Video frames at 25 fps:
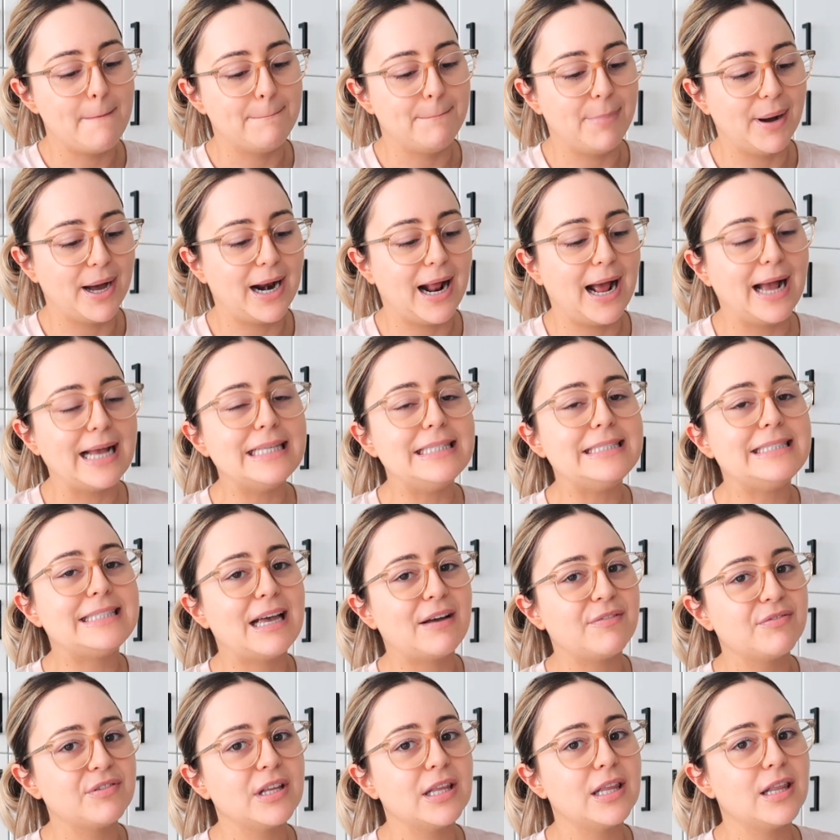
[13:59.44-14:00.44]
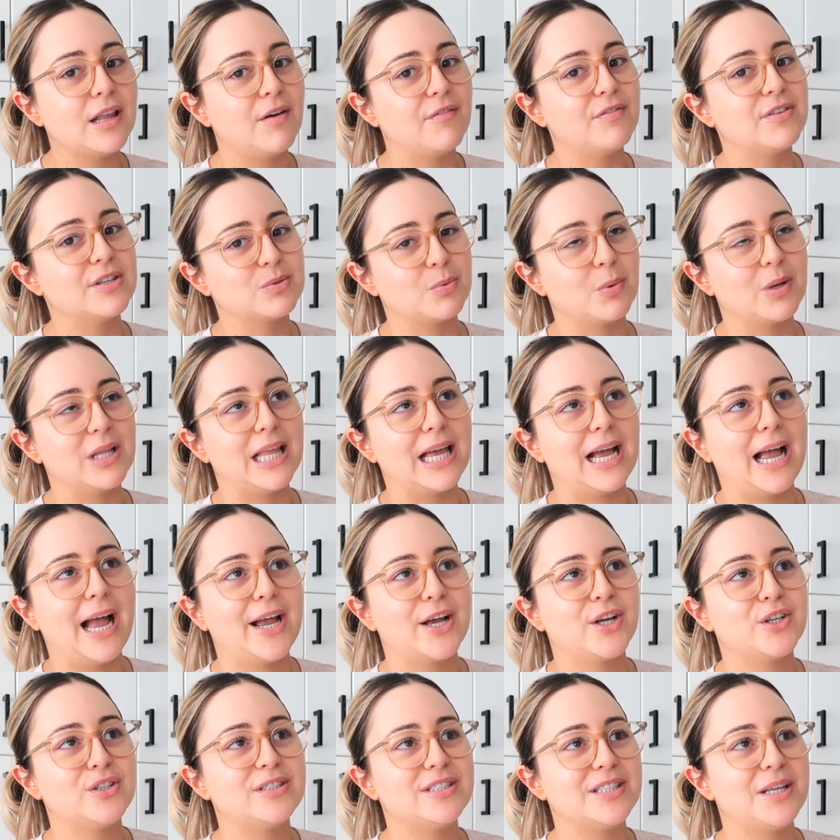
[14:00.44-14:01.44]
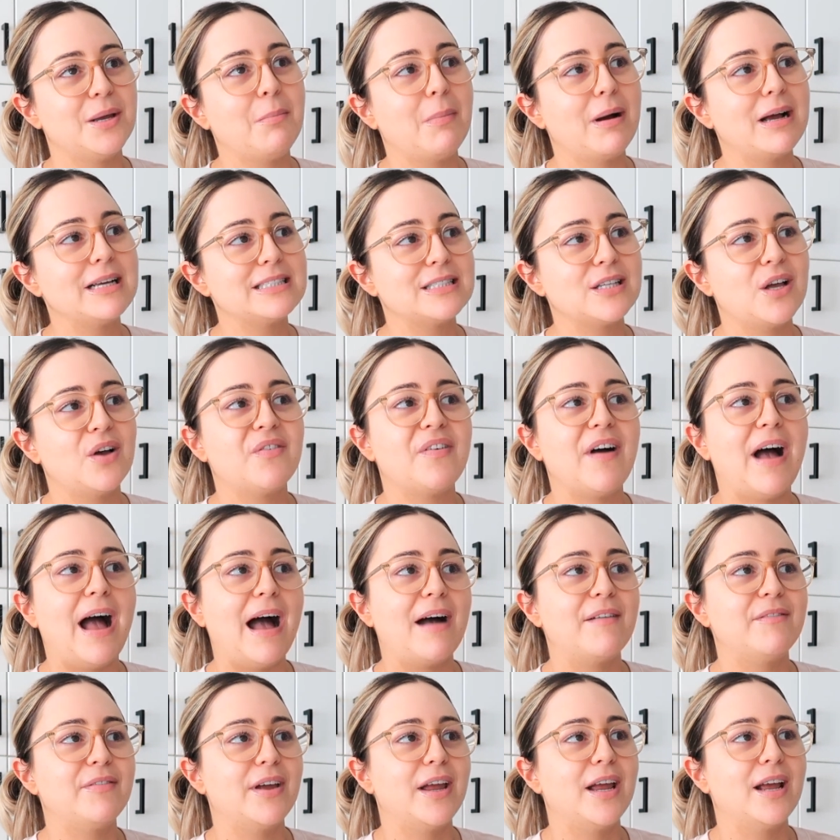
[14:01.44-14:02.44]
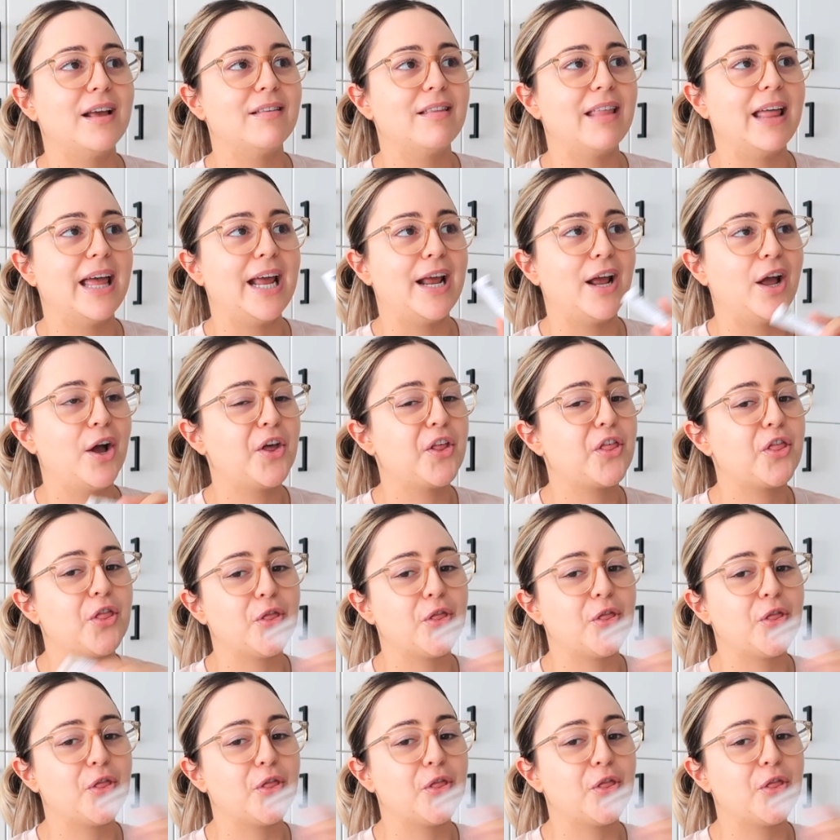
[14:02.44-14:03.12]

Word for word: But I definitely love this one. Like I could see myself having like